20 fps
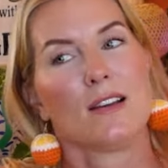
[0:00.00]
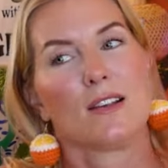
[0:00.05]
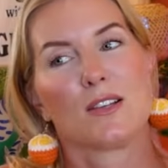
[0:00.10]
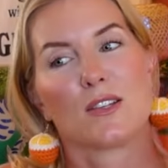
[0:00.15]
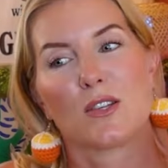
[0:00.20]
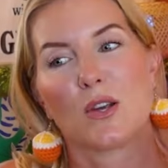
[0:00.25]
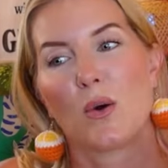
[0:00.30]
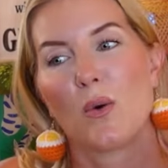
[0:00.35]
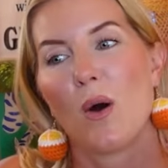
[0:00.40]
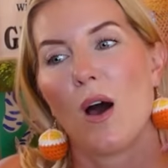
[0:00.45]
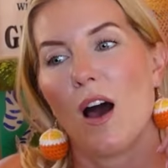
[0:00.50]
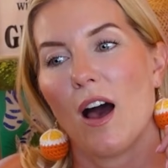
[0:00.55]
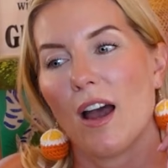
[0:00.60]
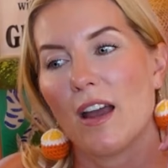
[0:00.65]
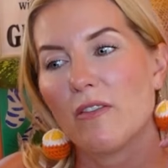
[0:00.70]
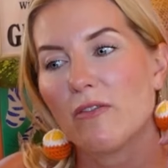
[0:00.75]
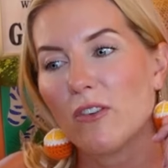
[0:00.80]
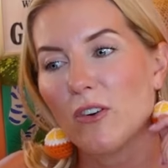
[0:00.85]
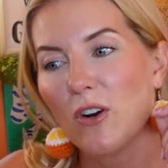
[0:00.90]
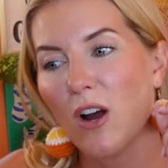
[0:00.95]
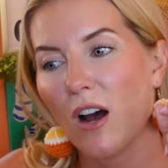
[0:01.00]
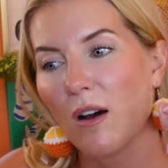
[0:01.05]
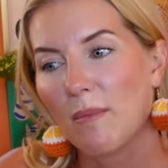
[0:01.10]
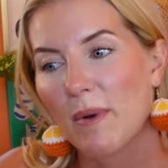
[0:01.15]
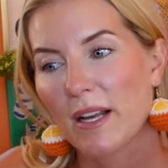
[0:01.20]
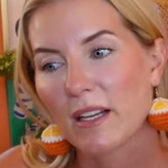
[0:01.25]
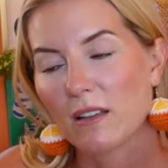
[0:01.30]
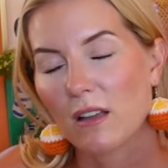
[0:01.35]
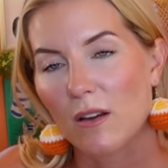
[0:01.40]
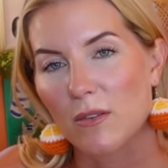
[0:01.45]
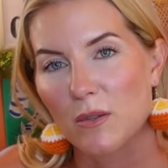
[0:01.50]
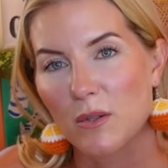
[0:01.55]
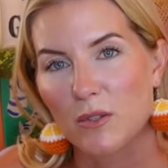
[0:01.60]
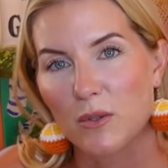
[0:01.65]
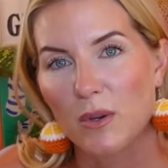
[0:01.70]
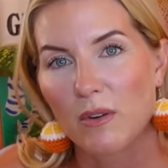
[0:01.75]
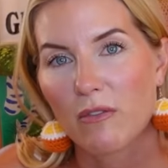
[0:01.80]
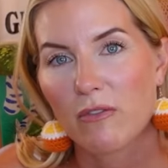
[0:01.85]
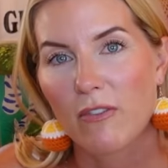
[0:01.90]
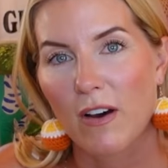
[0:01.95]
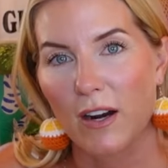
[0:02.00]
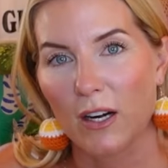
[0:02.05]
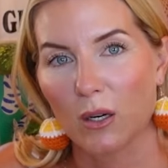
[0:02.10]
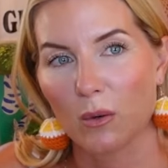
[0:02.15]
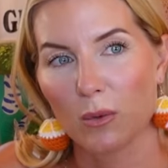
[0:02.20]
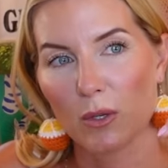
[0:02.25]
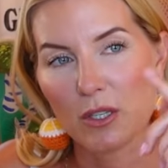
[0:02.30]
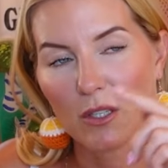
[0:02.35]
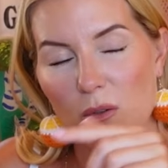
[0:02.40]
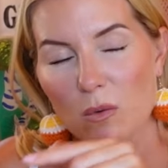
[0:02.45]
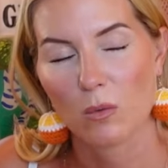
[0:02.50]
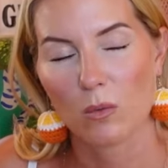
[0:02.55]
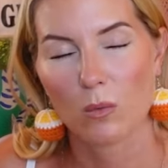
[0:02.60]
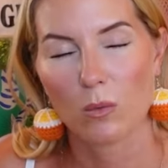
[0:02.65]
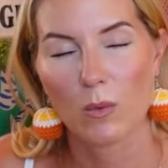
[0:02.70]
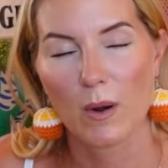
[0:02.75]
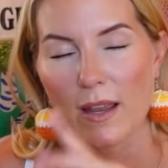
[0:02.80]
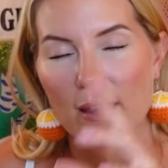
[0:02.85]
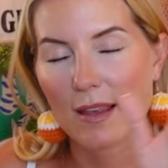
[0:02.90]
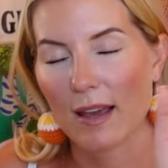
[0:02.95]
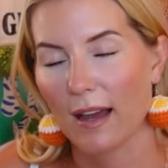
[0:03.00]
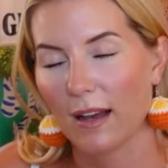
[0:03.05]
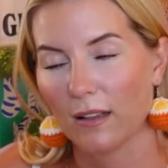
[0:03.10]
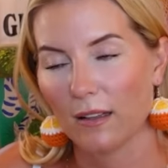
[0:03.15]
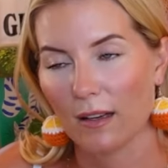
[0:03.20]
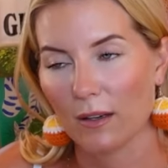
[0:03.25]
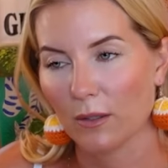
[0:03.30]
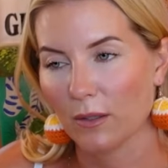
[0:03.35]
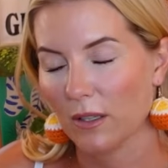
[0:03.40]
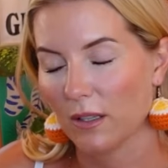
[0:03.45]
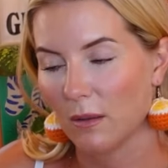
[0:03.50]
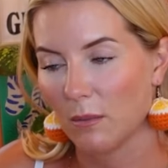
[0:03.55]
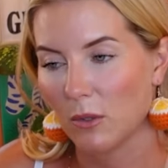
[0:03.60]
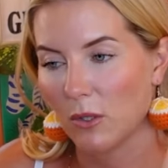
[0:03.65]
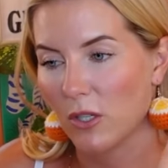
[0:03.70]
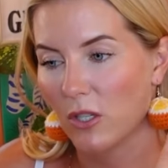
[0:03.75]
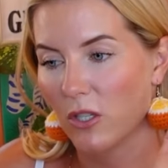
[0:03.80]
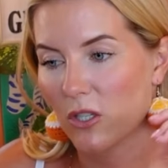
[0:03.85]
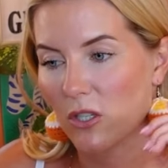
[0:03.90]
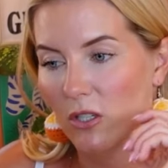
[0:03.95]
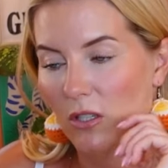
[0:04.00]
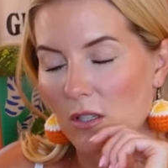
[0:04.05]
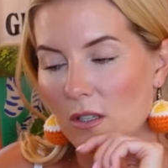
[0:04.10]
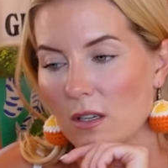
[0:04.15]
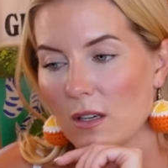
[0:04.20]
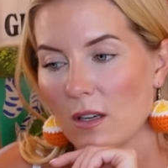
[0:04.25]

So I forgot my gloves. You're doing firewood way the hell out in the bush.